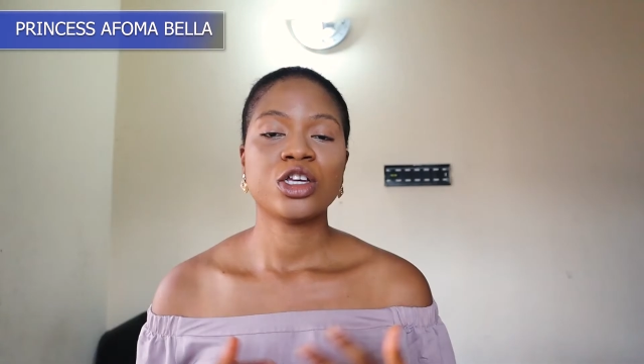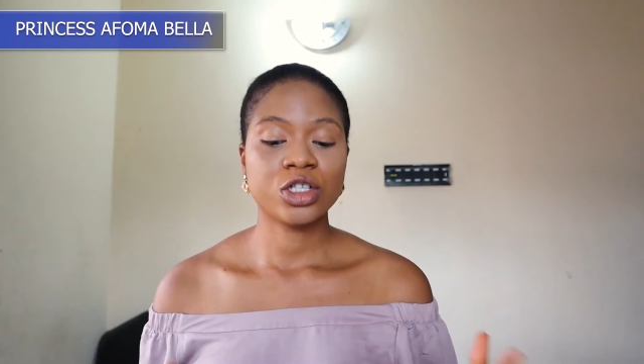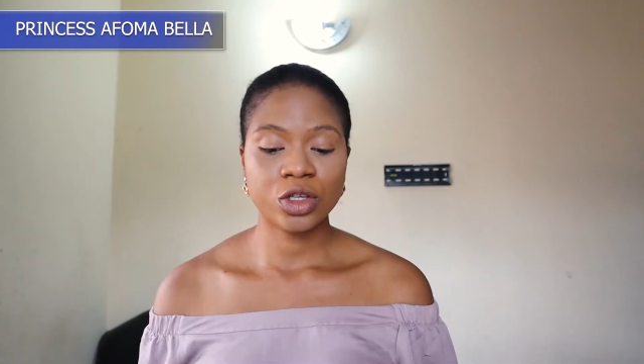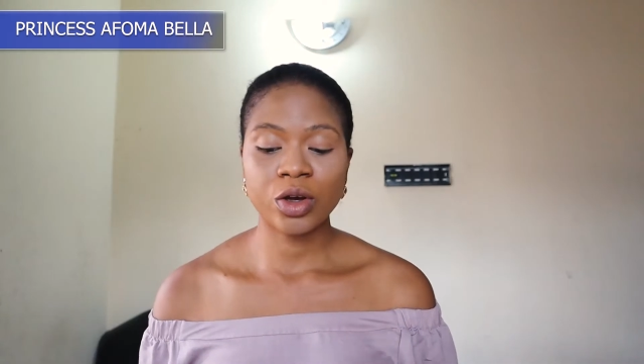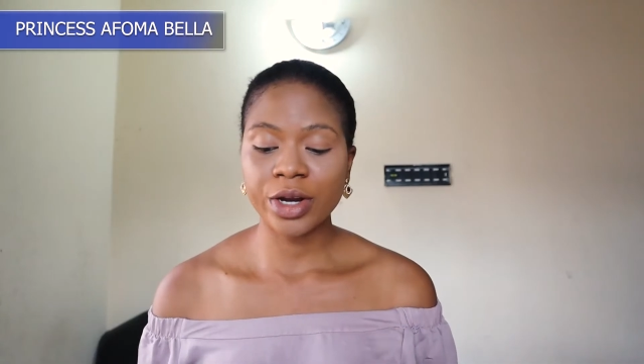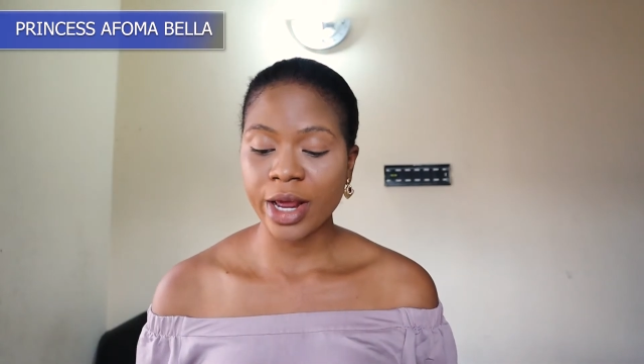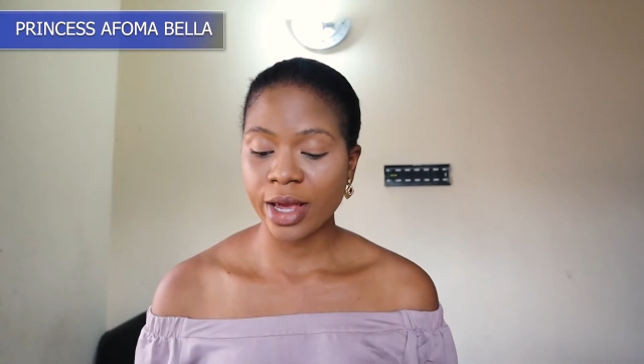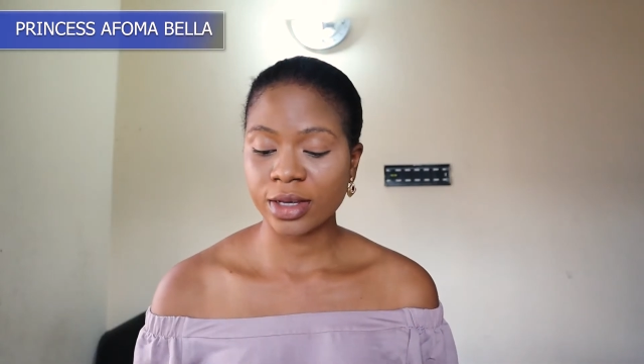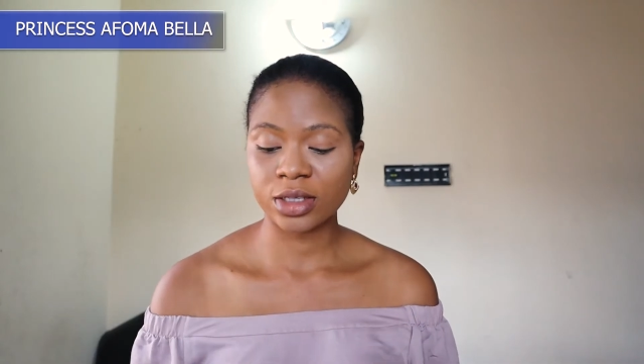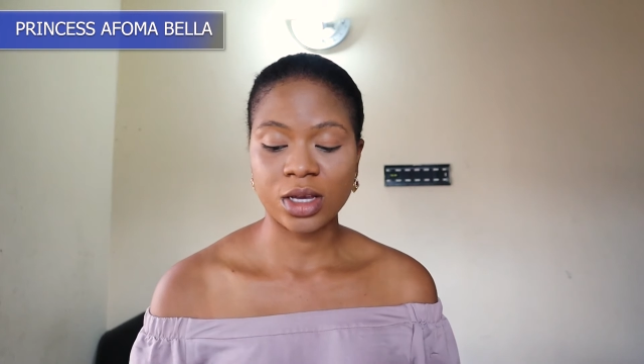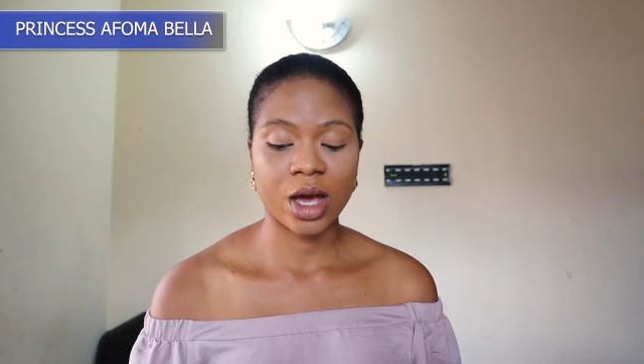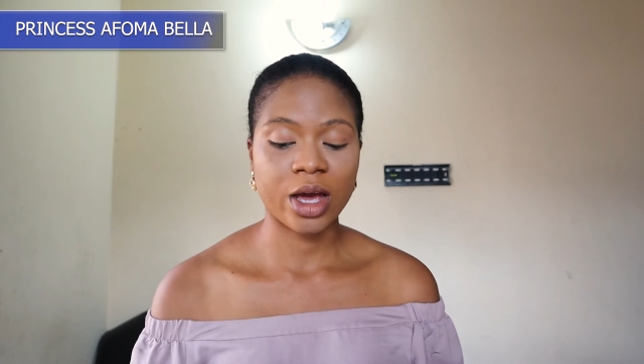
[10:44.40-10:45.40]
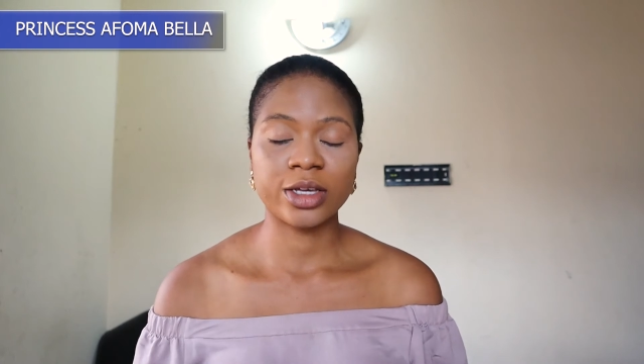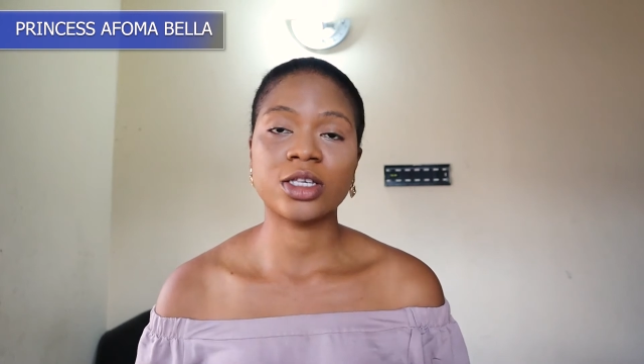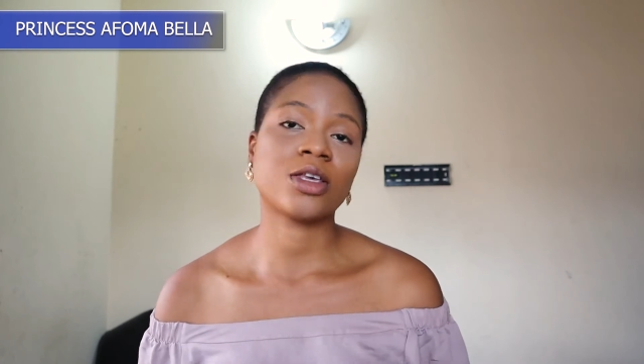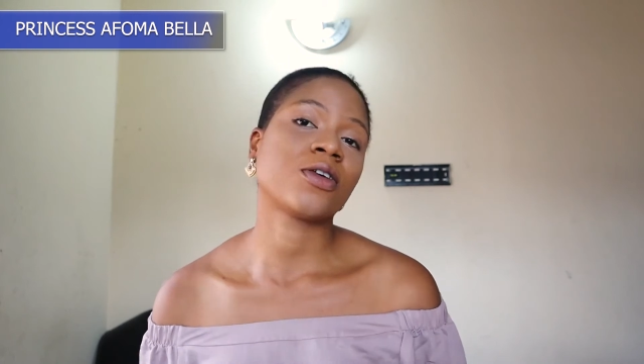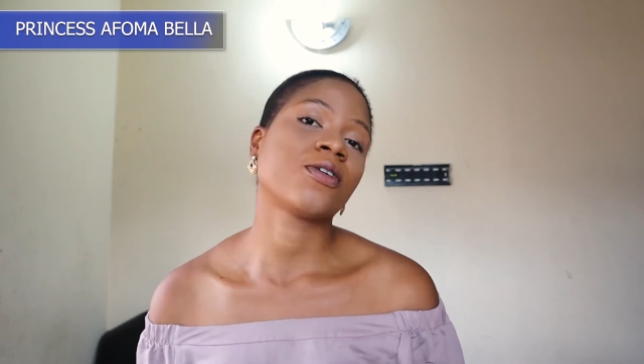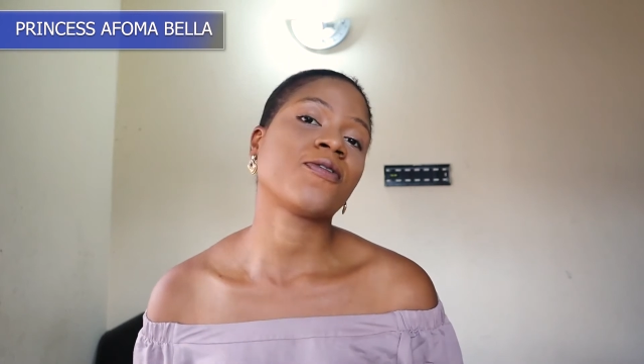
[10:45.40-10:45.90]
So next,
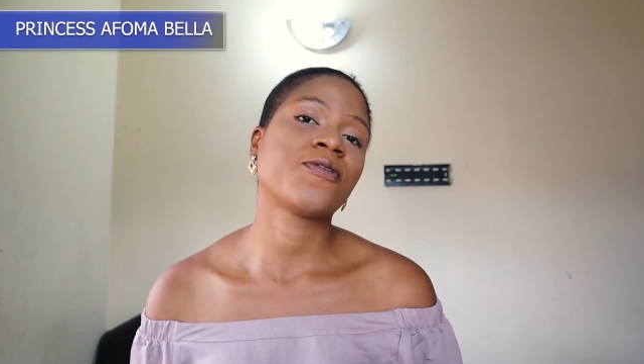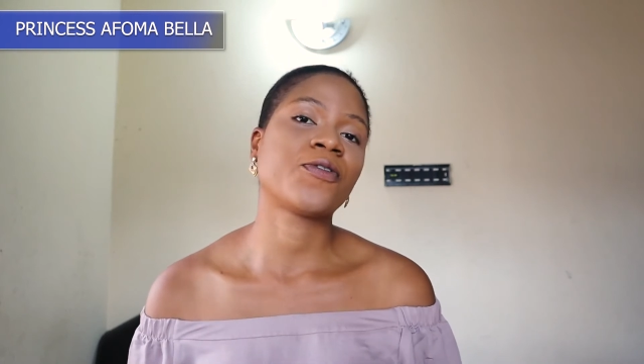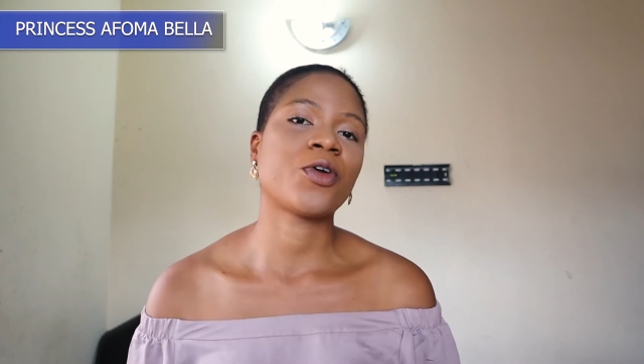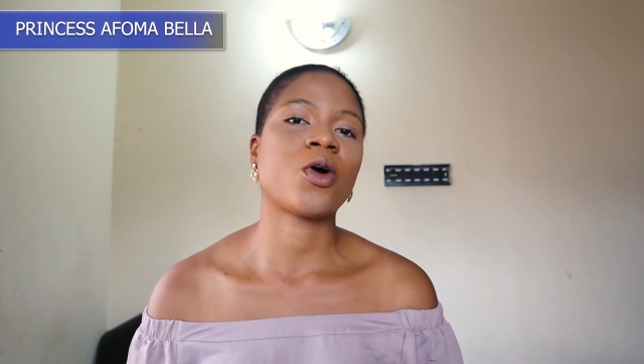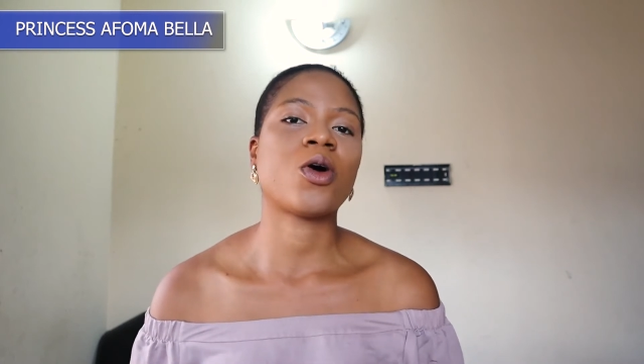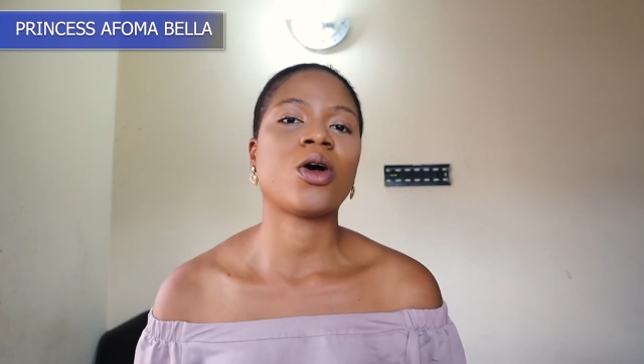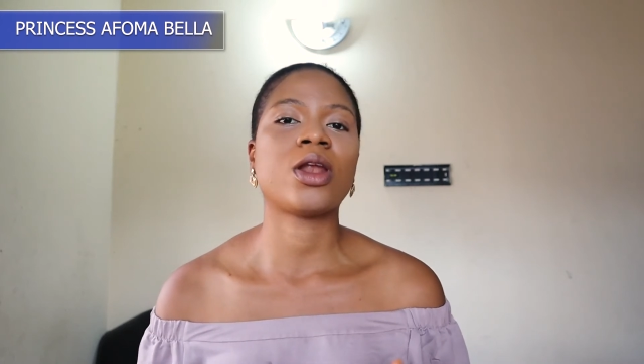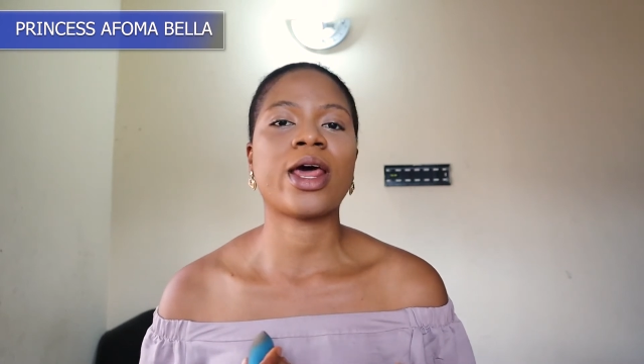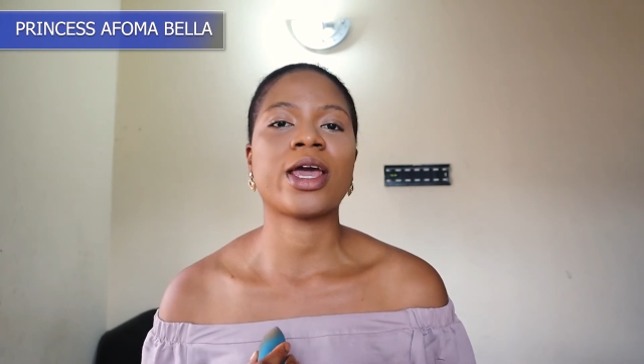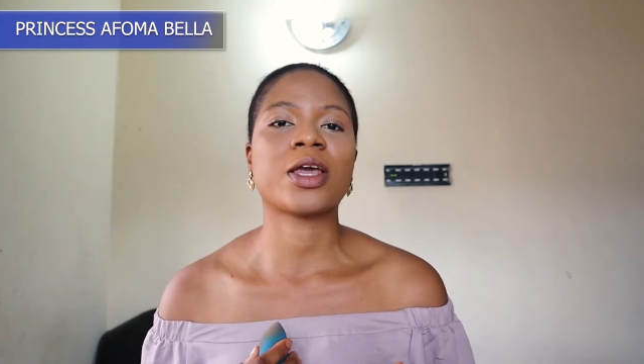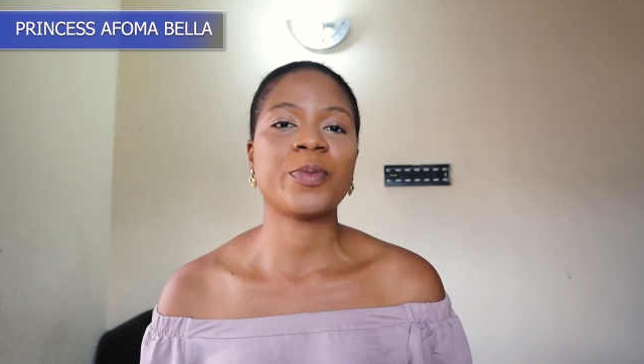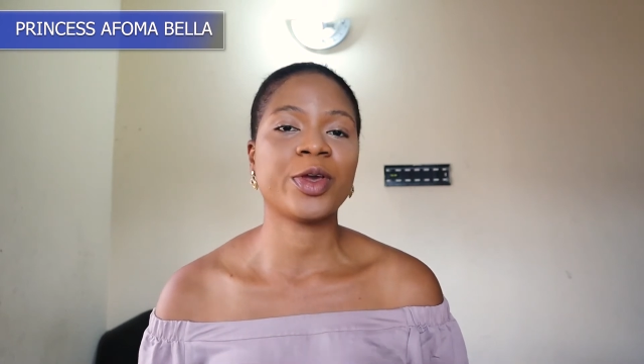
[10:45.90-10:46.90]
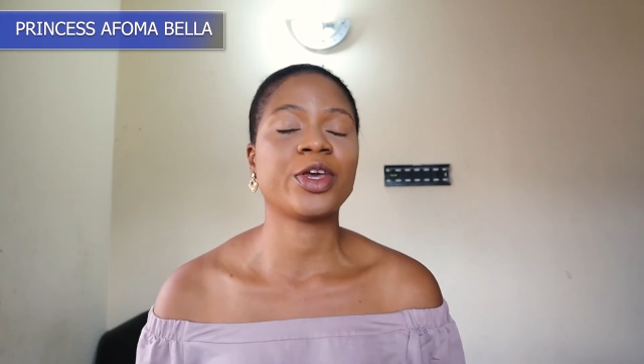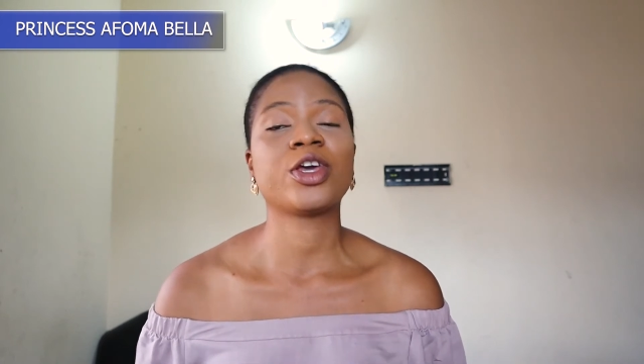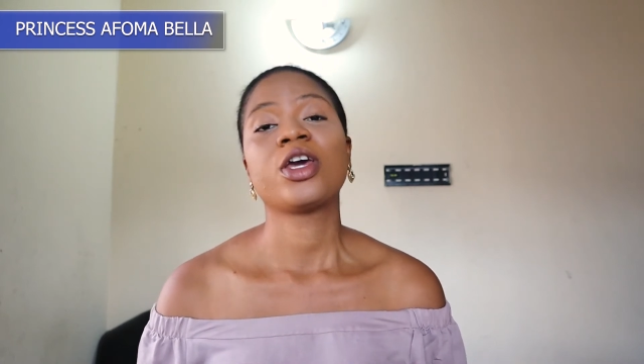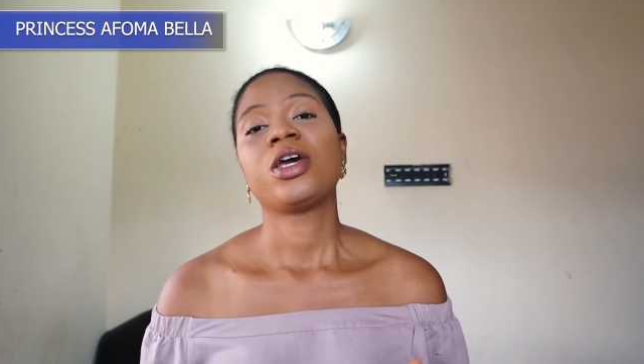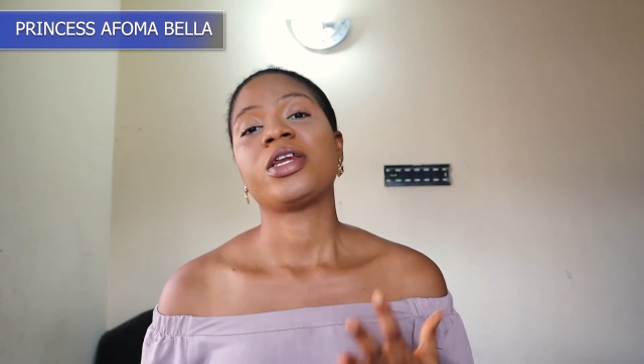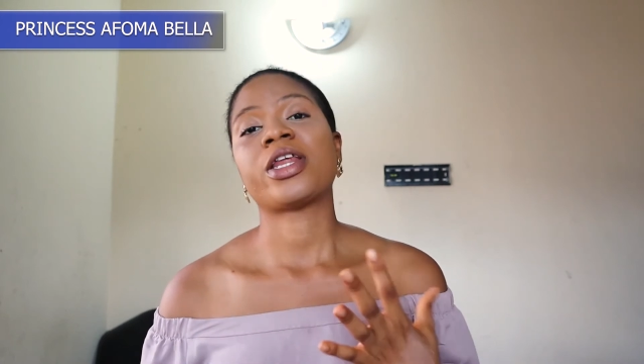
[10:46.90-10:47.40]
guys, if you're like me